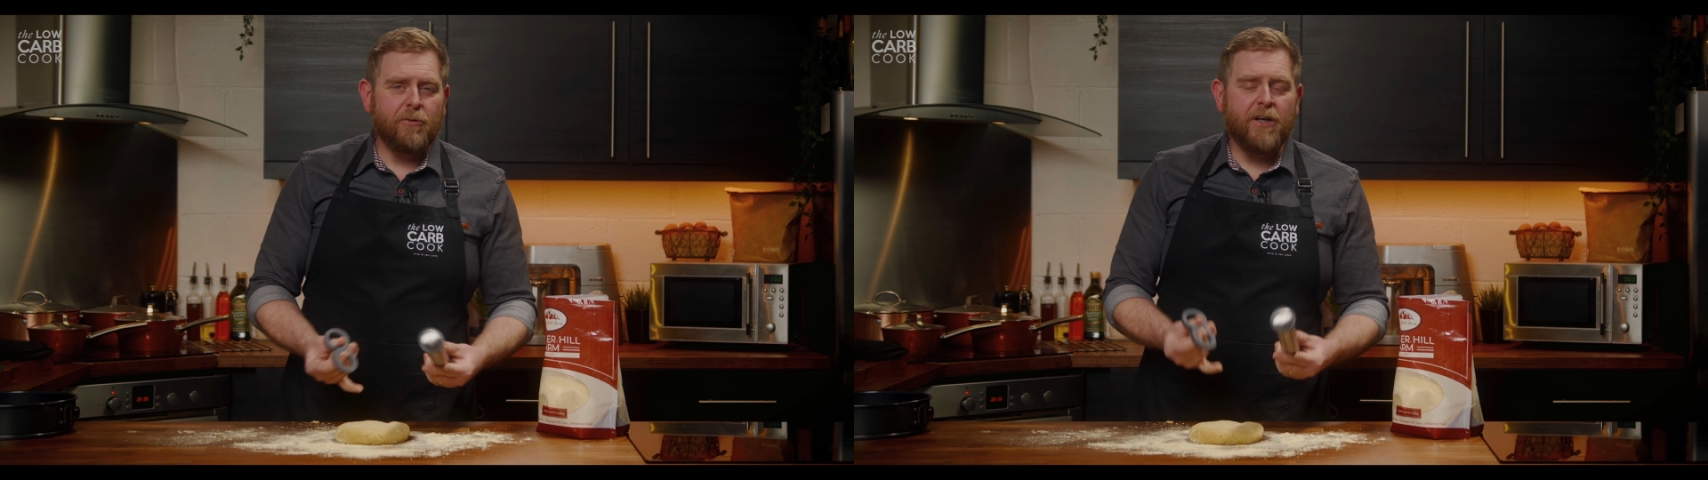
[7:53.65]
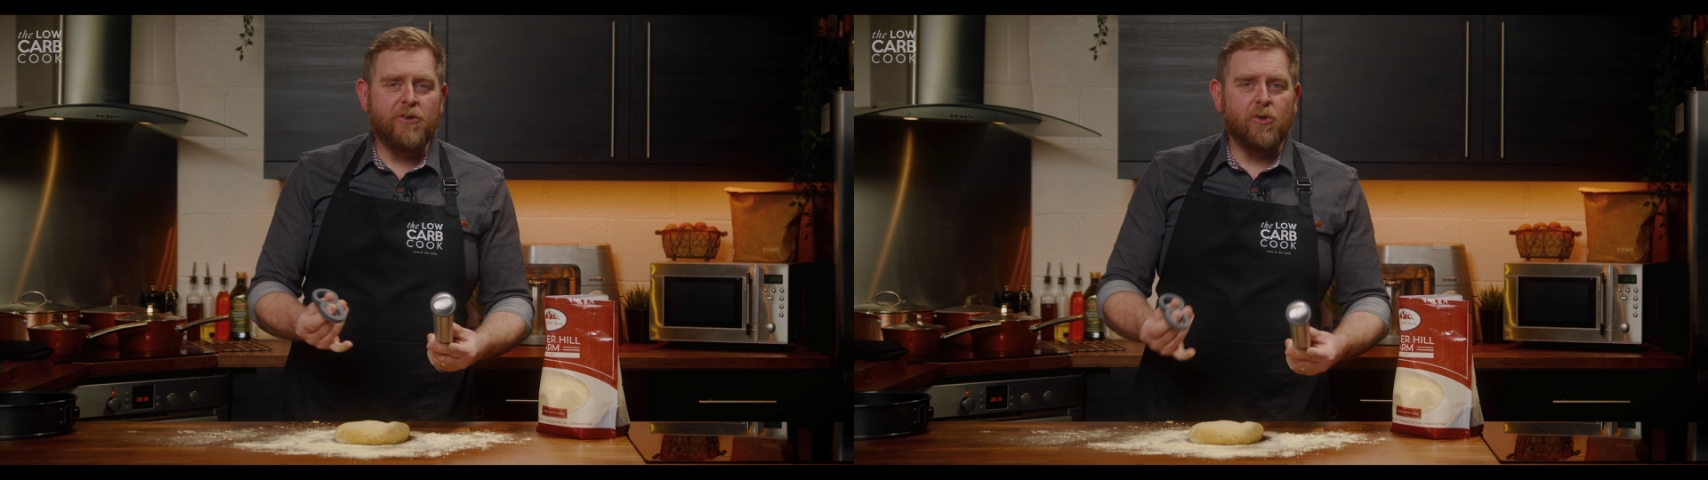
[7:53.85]

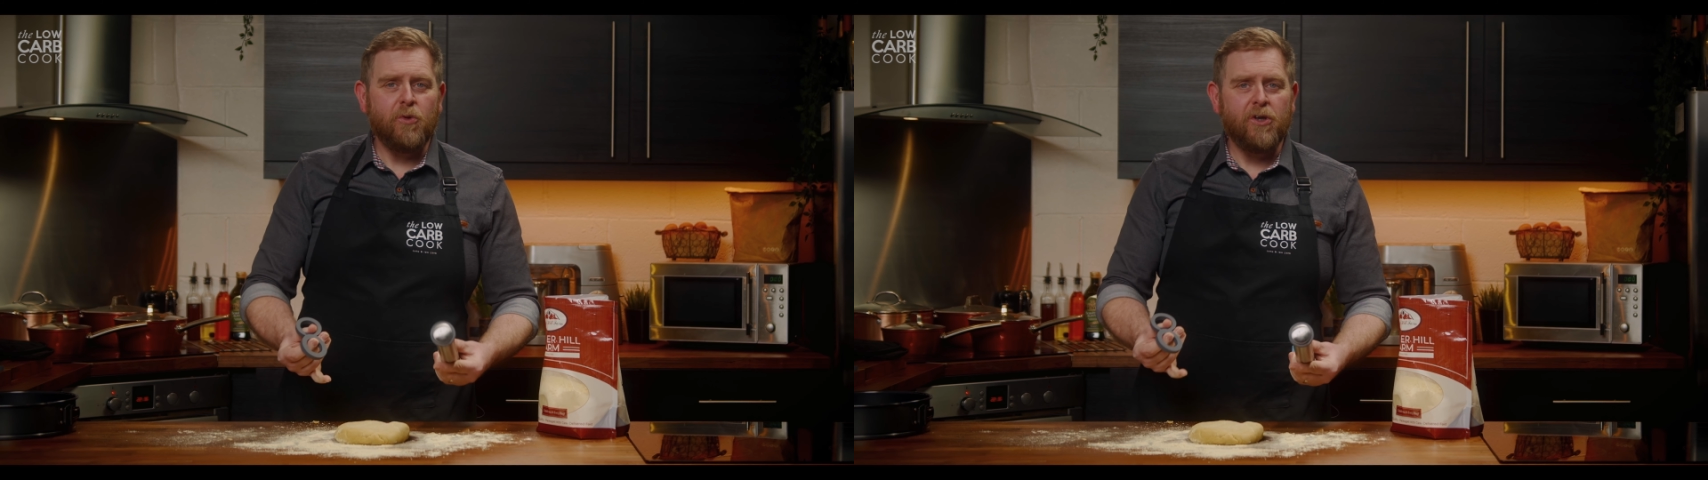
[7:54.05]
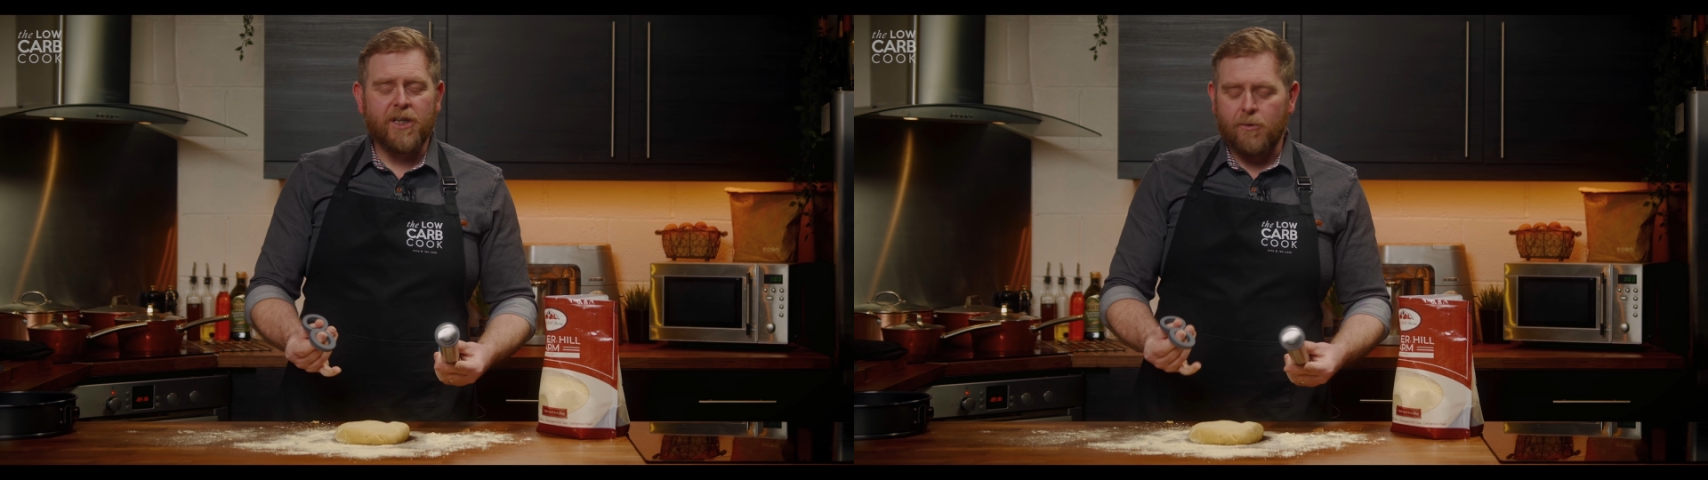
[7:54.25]
whatever you're
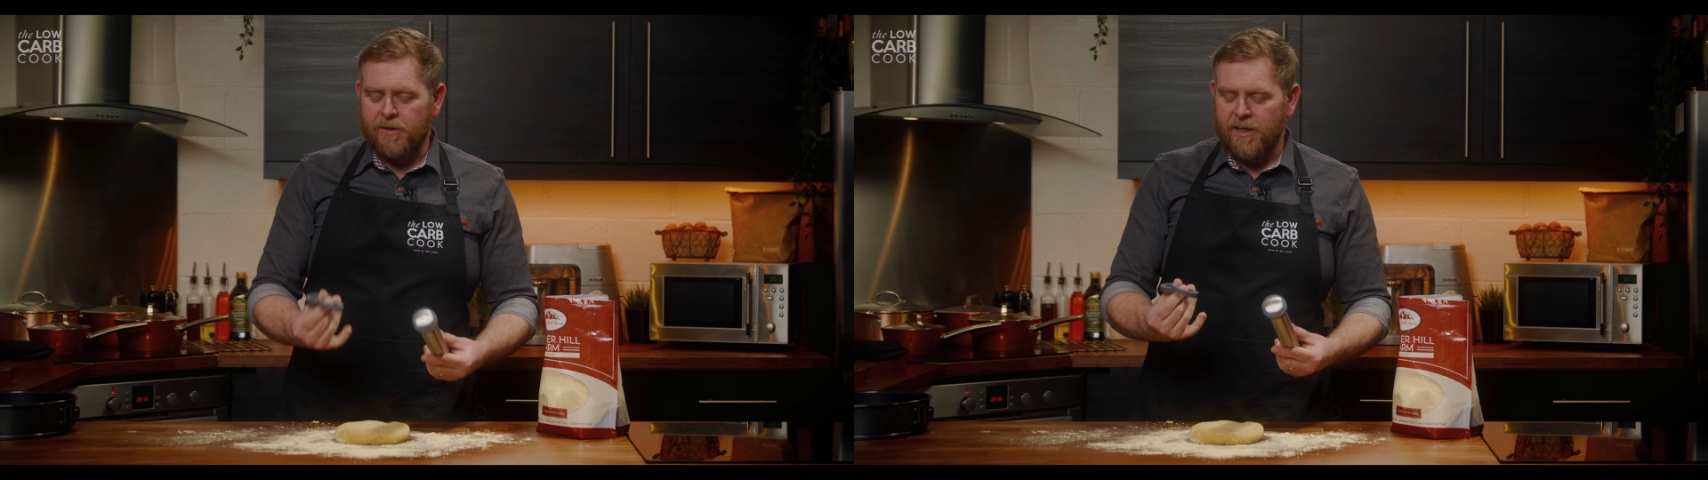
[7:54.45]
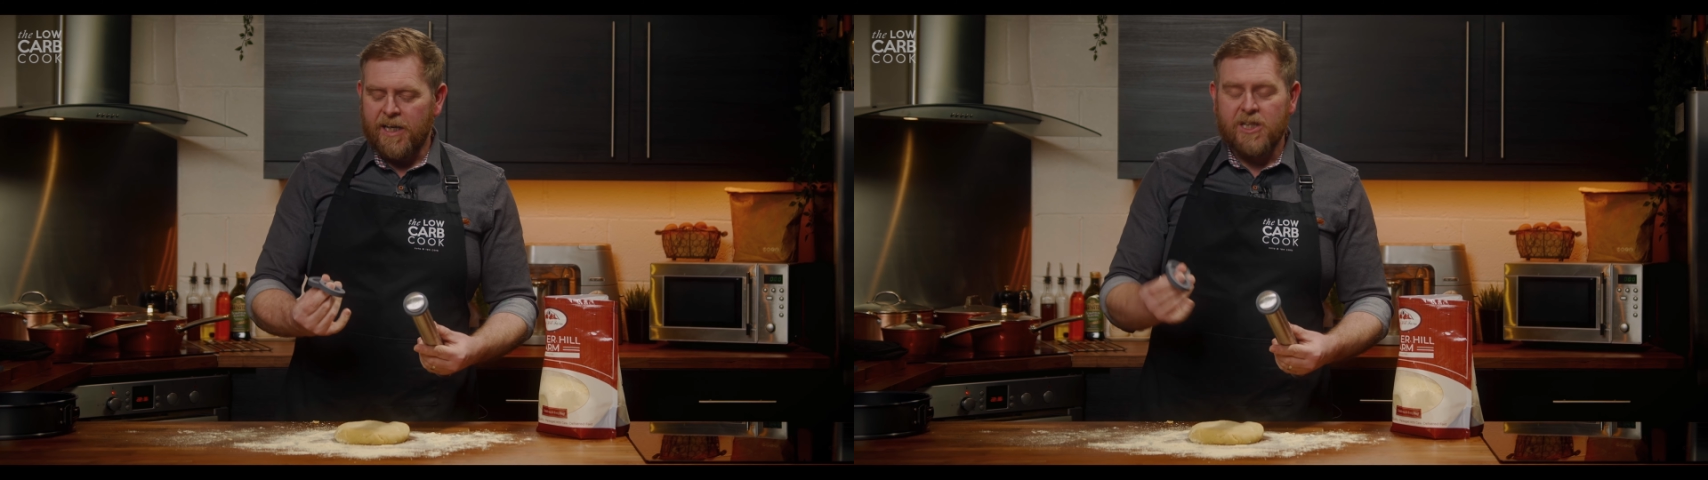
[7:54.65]
working
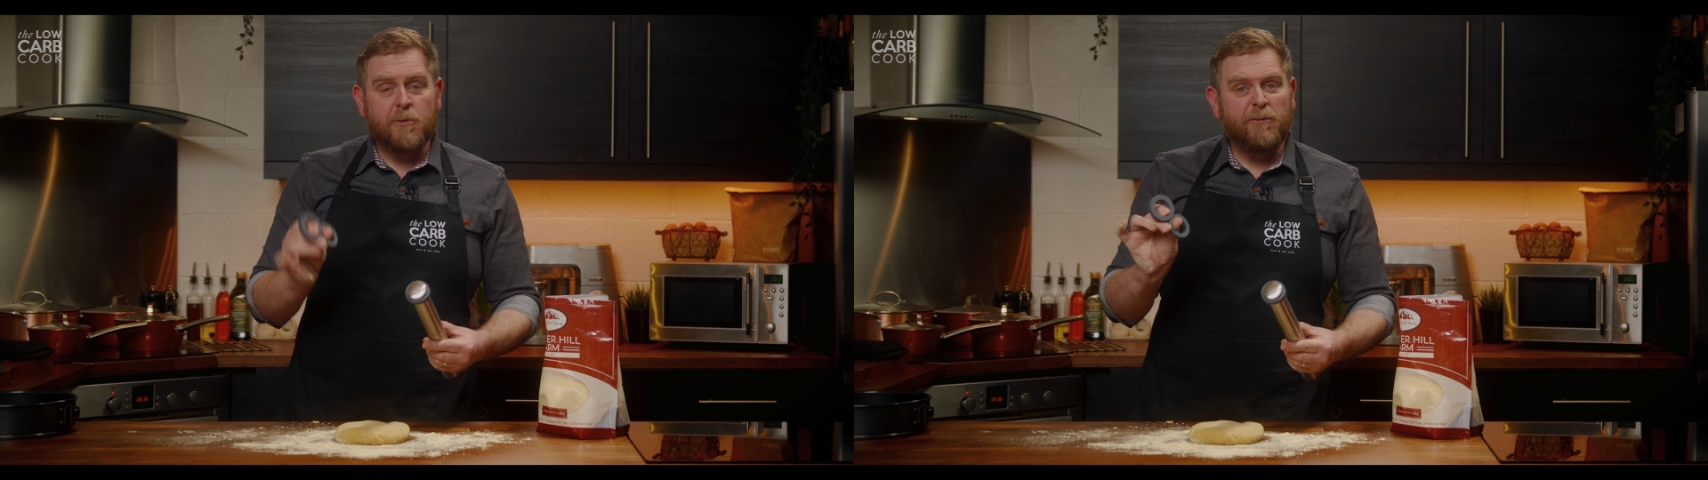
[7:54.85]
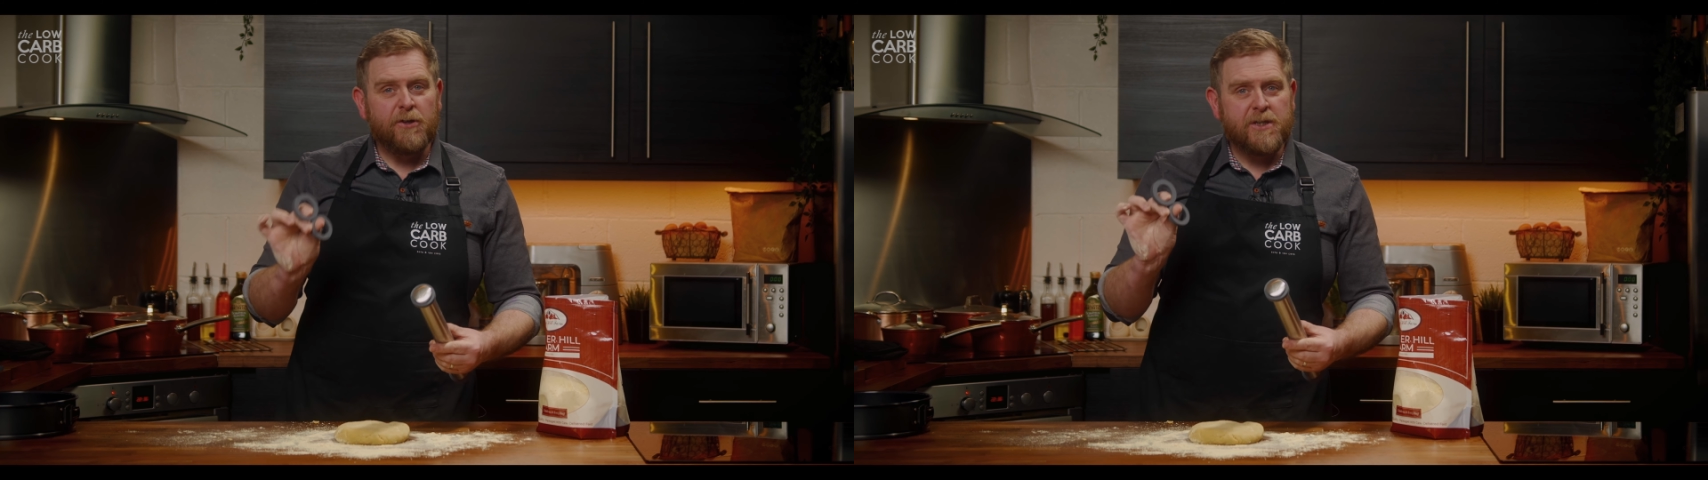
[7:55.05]
with,
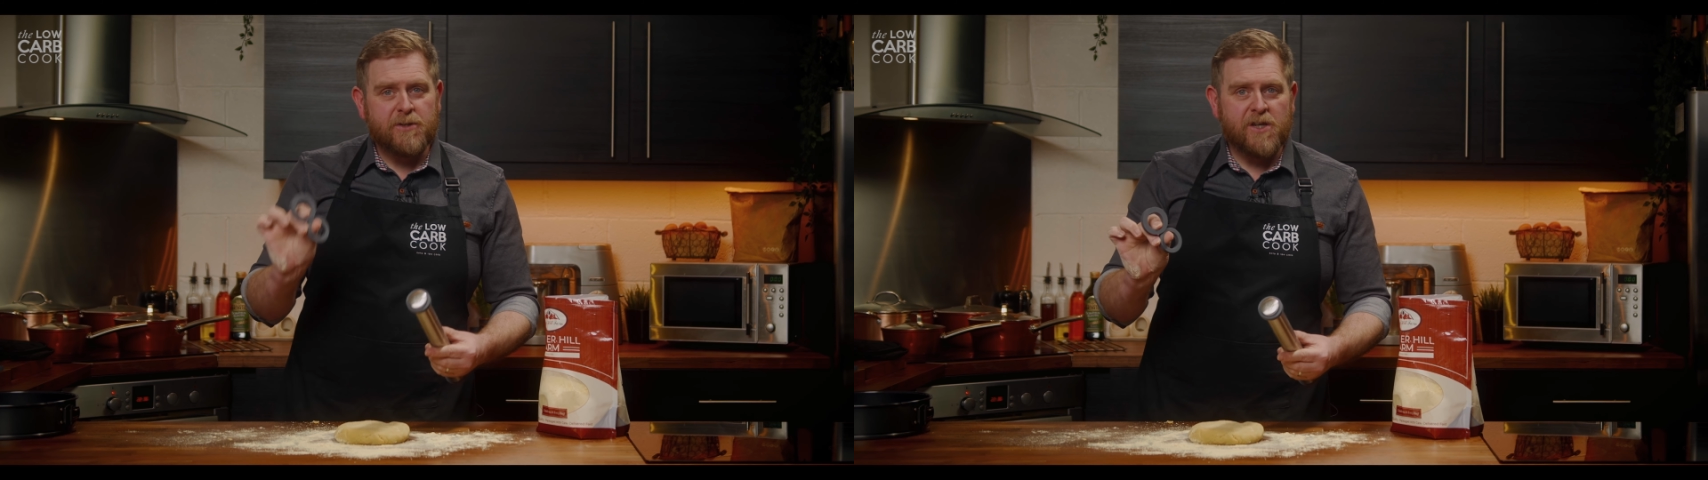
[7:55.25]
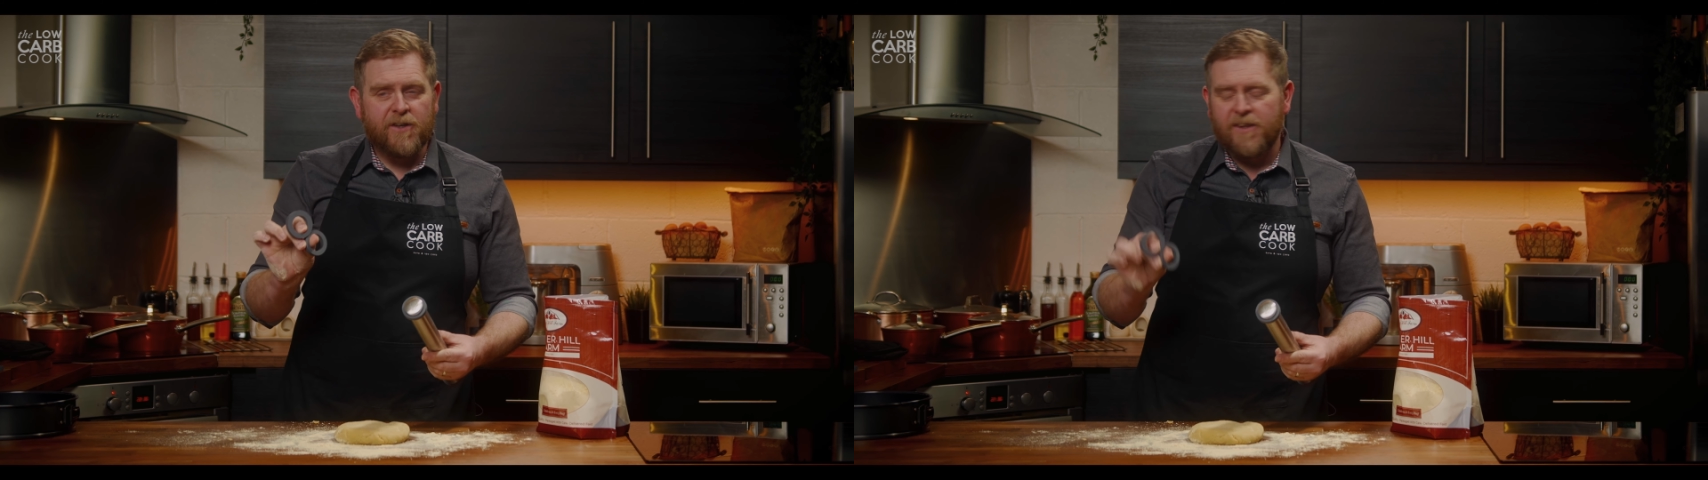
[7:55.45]
to a very specific